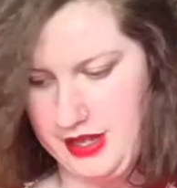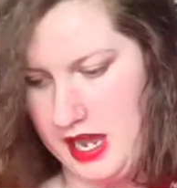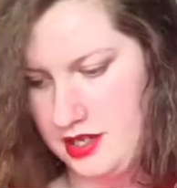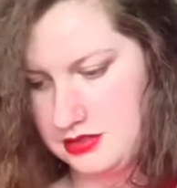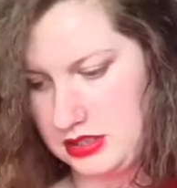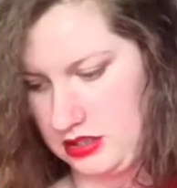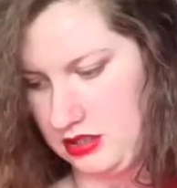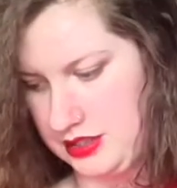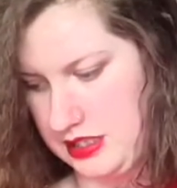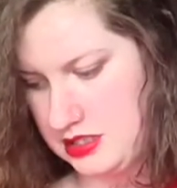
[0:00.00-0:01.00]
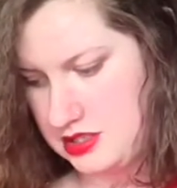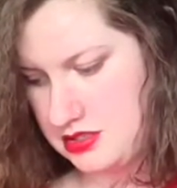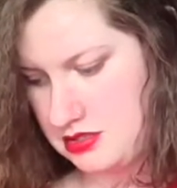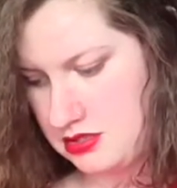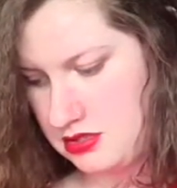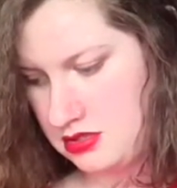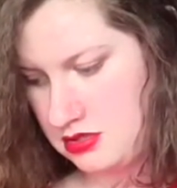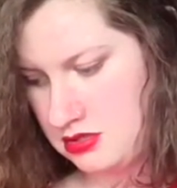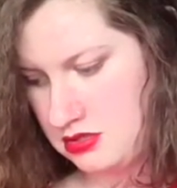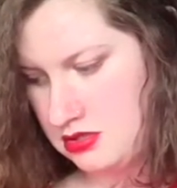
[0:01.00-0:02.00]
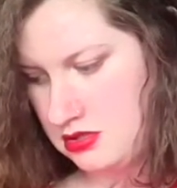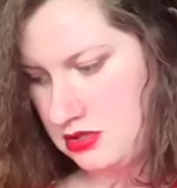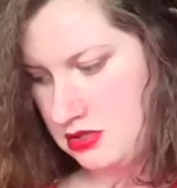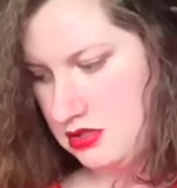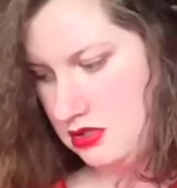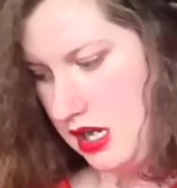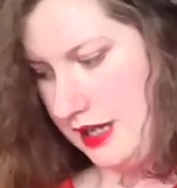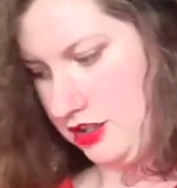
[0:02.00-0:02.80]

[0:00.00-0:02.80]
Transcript: that. Got this. I